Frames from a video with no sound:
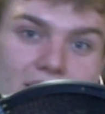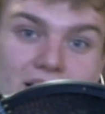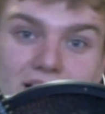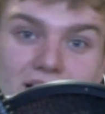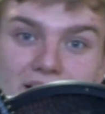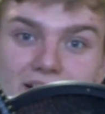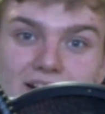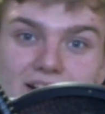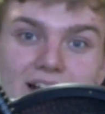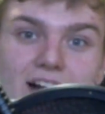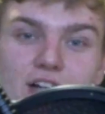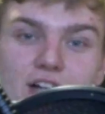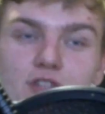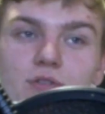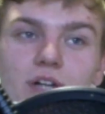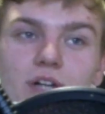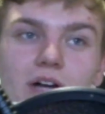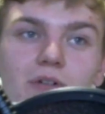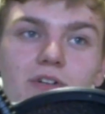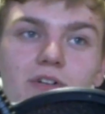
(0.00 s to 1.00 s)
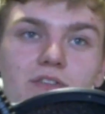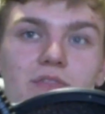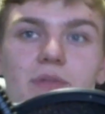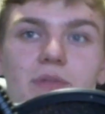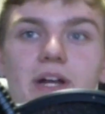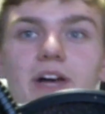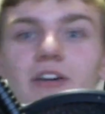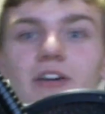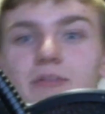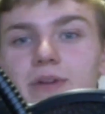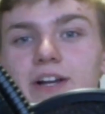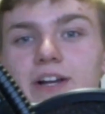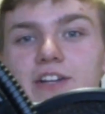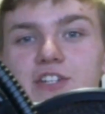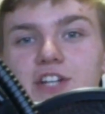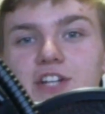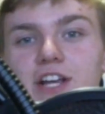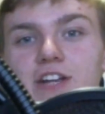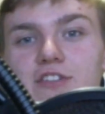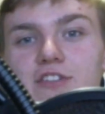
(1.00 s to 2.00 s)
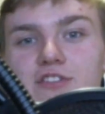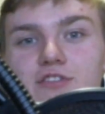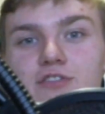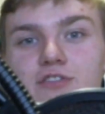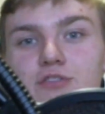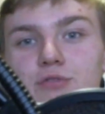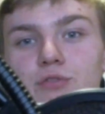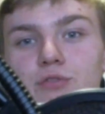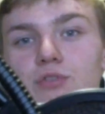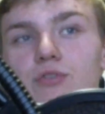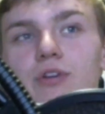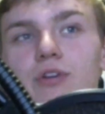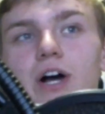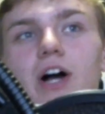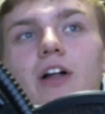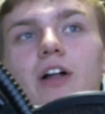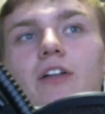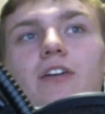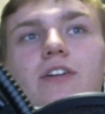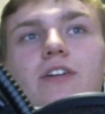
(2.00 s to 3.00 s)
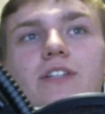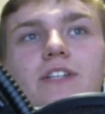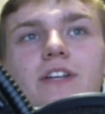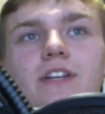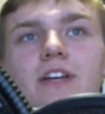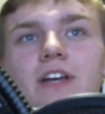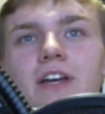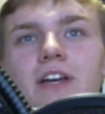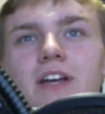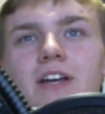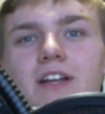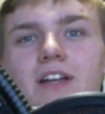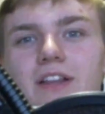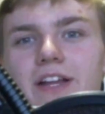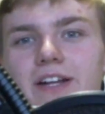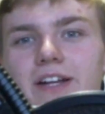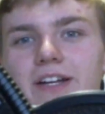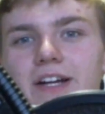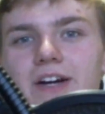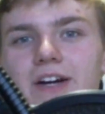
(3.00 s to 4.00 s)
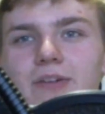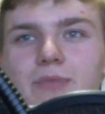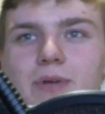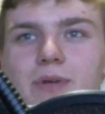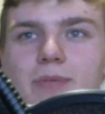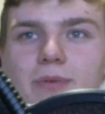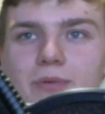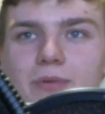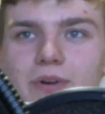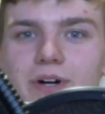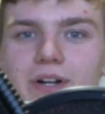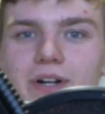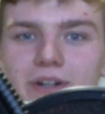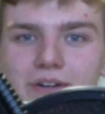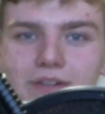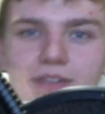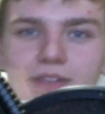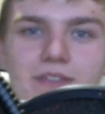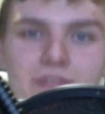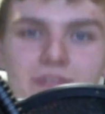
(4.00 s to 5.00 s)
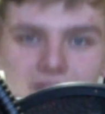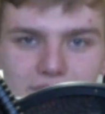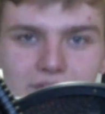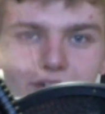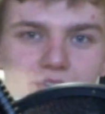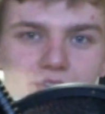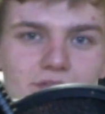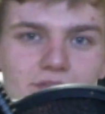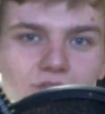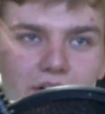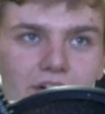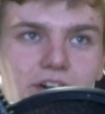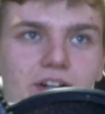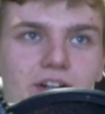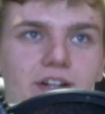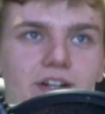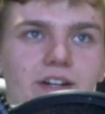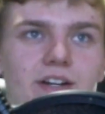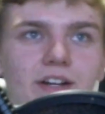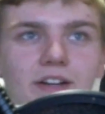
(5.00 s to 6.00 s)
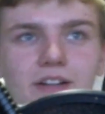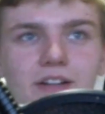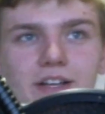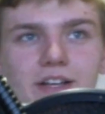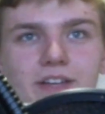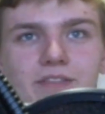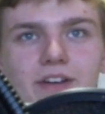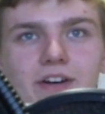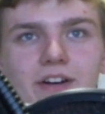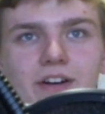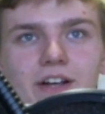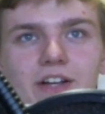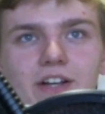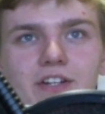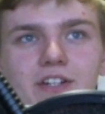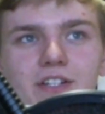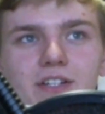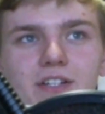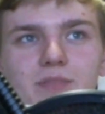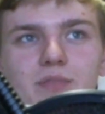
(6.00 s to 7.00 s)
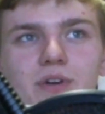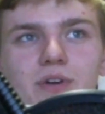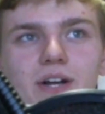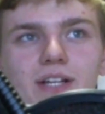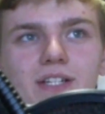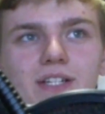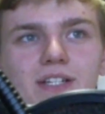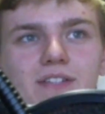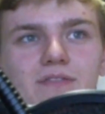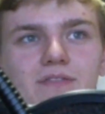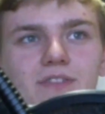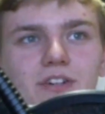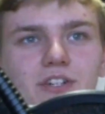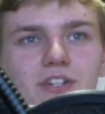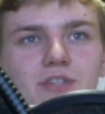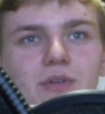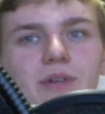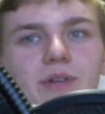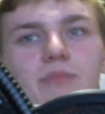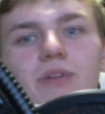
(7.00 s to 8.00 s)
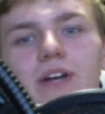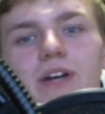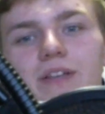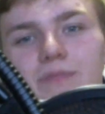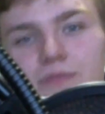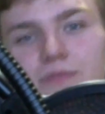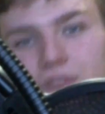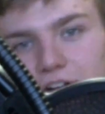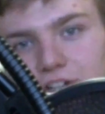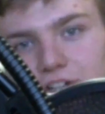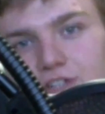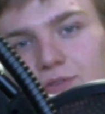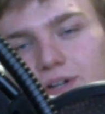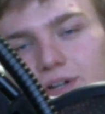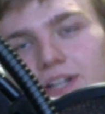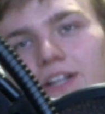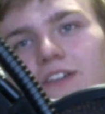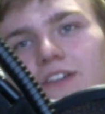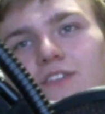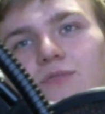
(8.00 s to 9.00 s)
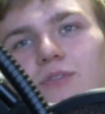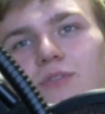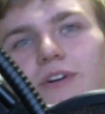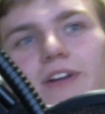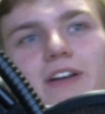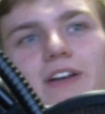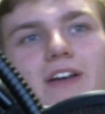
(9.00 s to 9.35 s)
like actual hours from now it might change $2. Like no, people want variations in the prices, fluctuating. There's the word.